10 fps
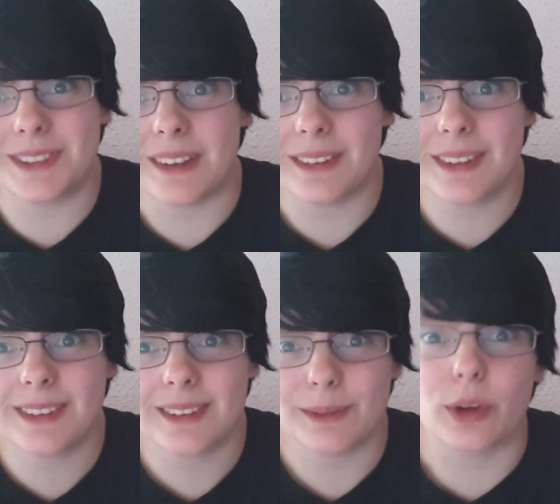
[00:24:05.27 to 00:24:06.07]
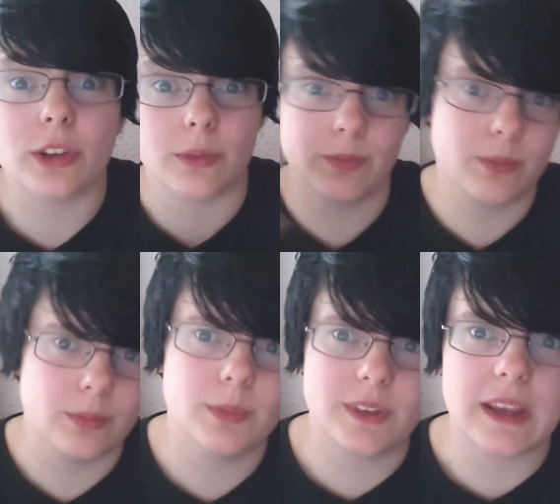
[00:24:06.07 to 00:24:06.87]
sense once you've
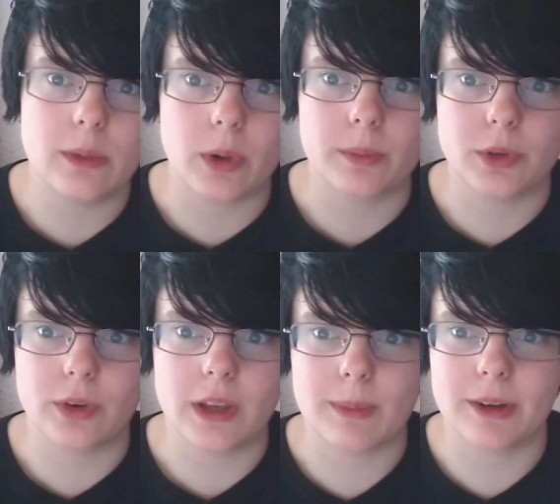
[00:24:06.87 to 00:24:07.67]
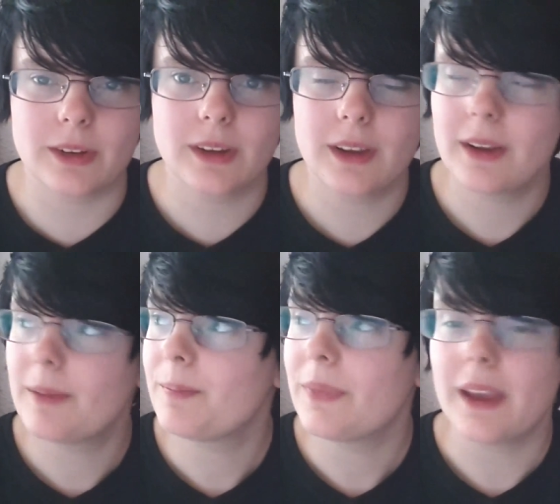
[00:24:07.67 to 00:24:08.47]
seen what I'm talking about.
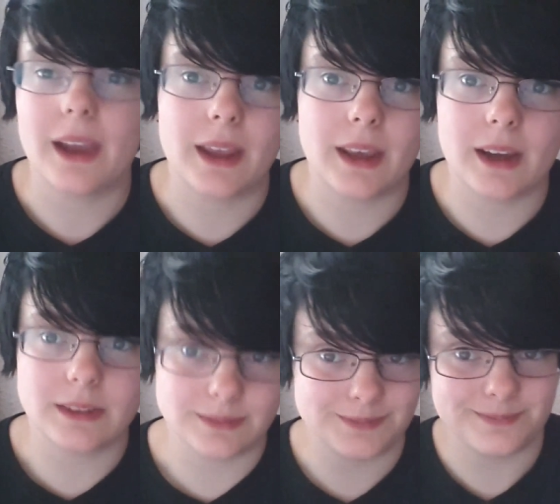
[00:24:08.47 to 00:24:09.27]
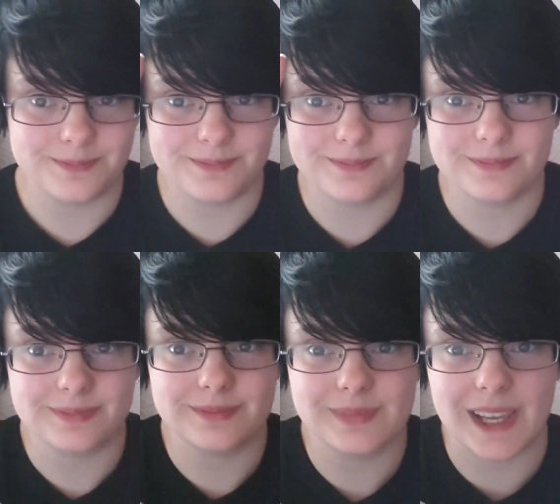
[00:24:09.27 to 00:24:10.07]
And um,
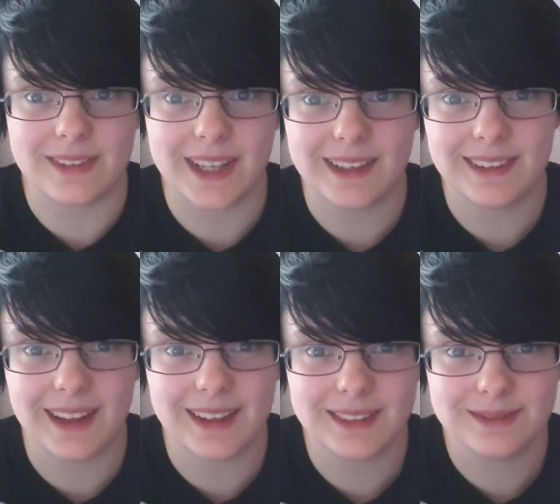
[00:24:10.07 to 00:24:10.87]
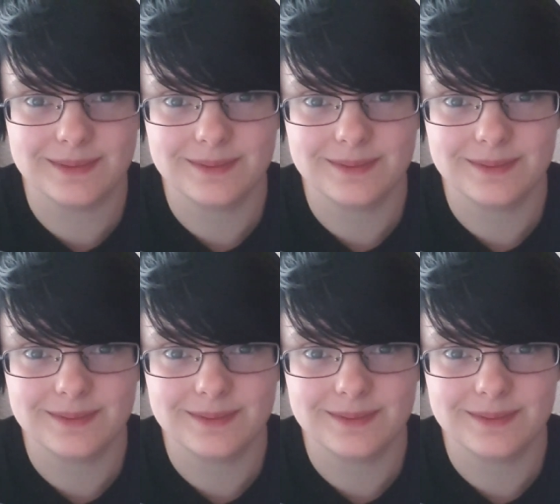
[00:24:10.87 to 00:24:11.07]
have a nice day.